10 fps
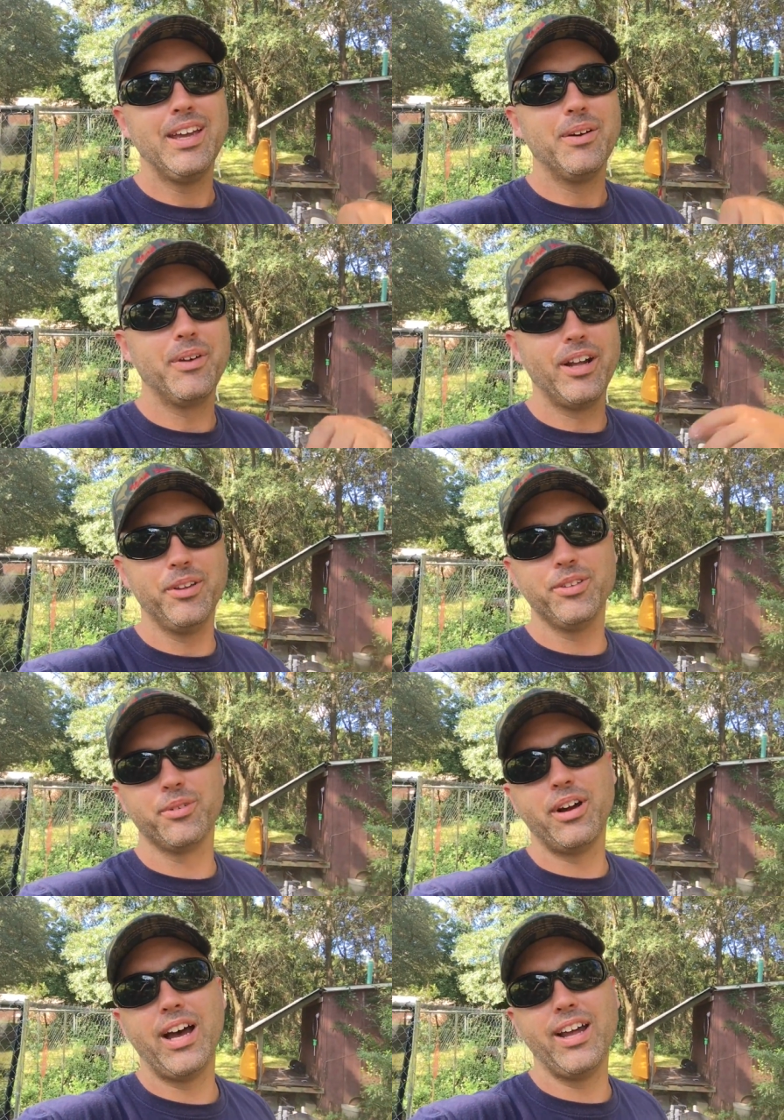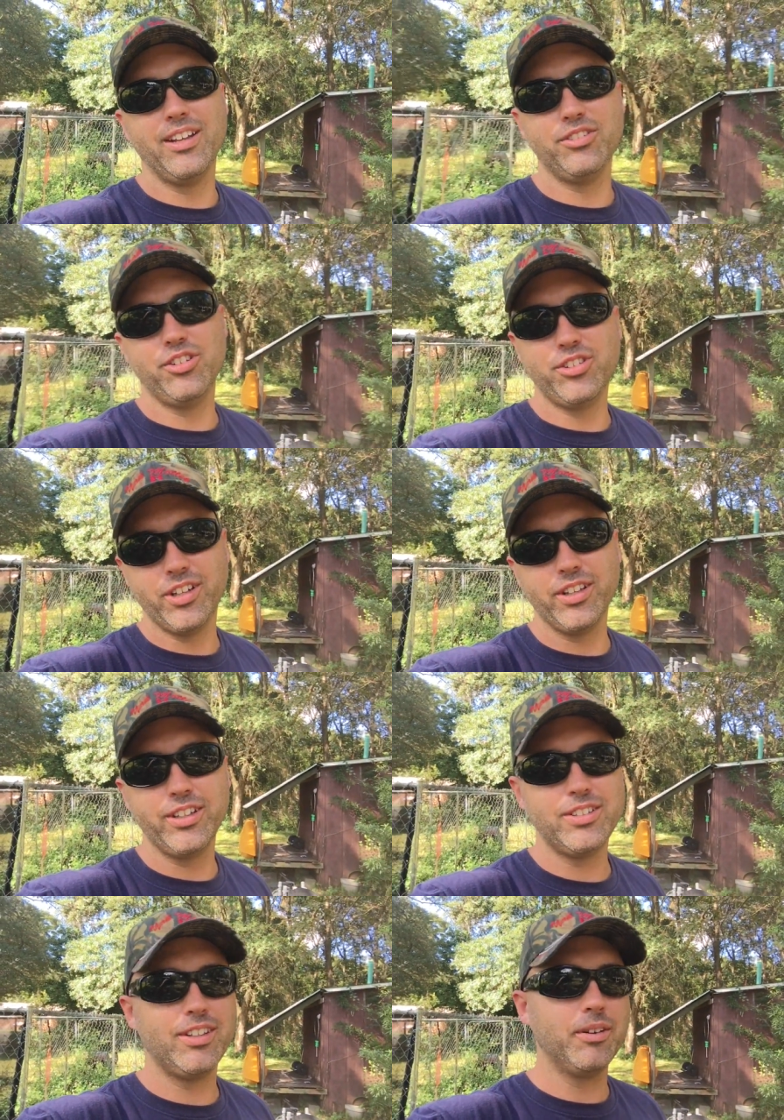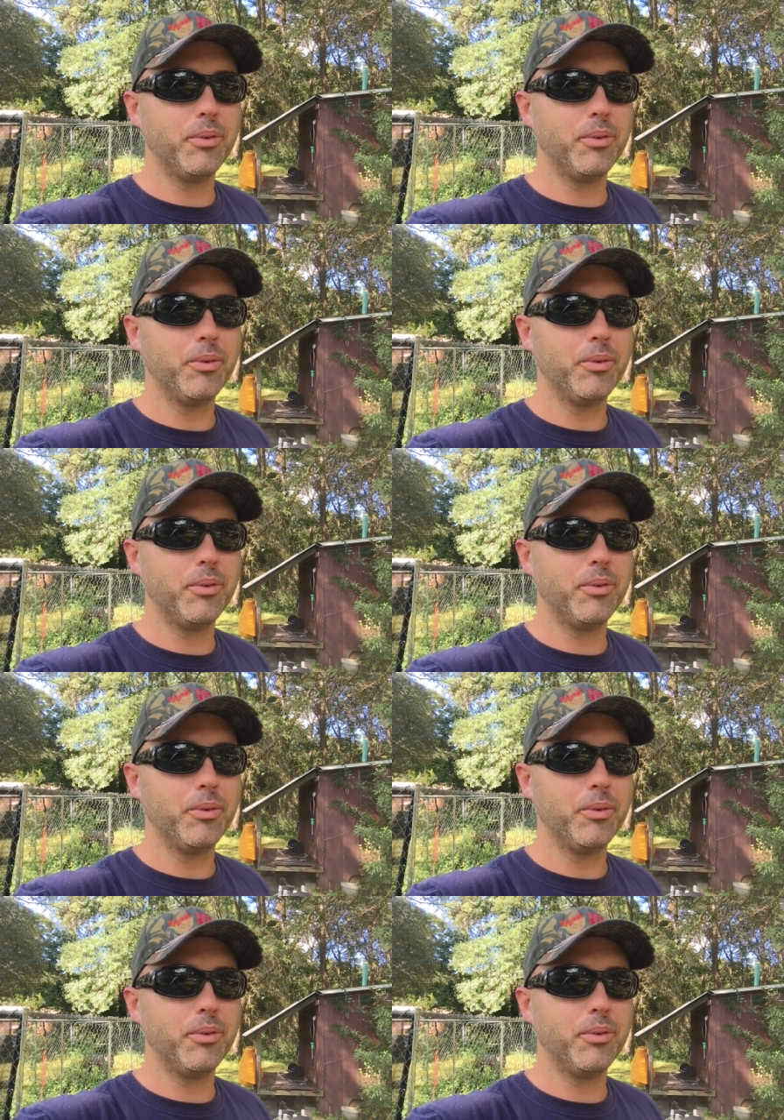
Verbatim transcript: when I lose a rod is you should have leashed it.